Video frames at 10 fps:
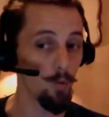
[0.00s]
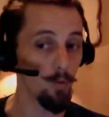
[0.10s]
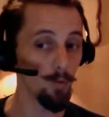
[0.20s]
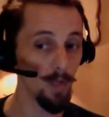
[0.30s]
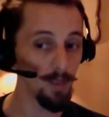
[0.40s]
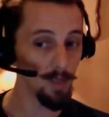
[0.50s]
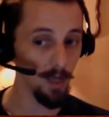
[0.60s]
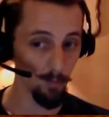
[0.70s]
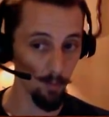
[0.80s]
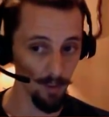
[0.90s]
Red
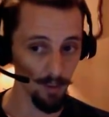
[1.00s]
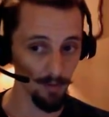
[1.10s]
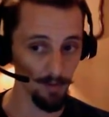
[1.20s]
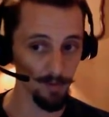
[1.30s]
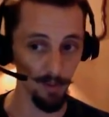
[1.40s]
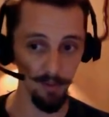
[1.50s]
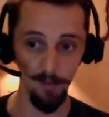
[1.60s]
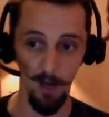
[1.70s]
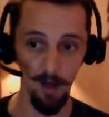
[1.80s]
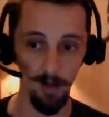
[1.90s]
deck wins, 30
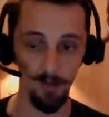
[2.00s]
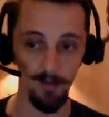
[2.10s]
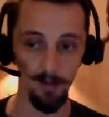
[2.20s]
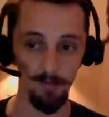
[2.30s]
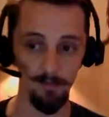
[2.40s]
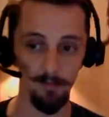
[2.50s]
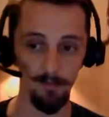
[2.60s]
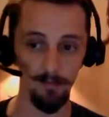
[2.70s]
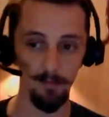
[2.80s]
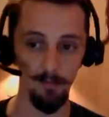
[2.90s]
bucks.
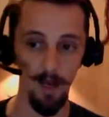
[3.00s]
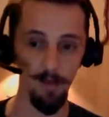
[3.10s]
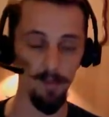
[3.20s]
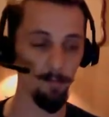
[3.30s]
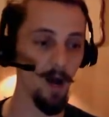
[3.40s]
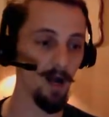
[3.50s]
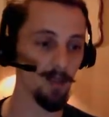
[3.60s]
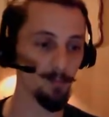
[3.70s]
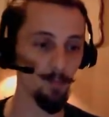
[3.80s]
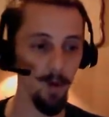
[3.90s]
Out of the
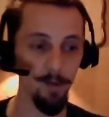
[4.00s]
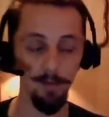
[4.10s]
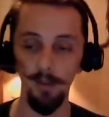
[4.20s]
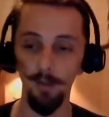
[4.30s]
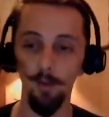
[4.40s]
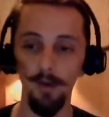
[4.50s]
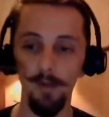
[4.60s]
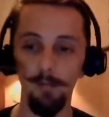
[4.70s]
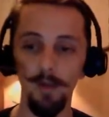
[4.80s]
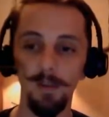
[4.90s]
box, probably one of the
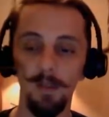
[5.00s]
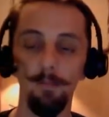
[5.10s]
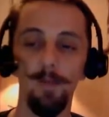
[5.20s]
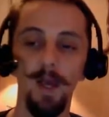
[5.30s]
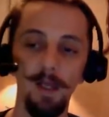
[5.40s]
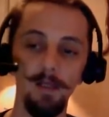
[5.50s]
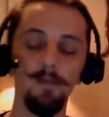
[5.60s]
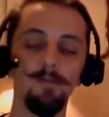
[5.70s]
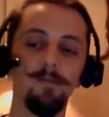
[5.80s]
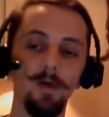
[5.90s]
most
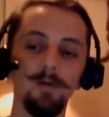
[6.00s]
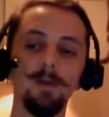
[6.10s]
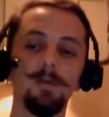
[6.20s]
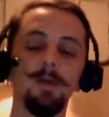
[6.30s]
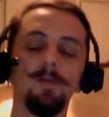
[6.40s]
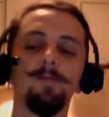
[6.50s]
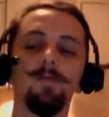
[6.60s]
competitive versions of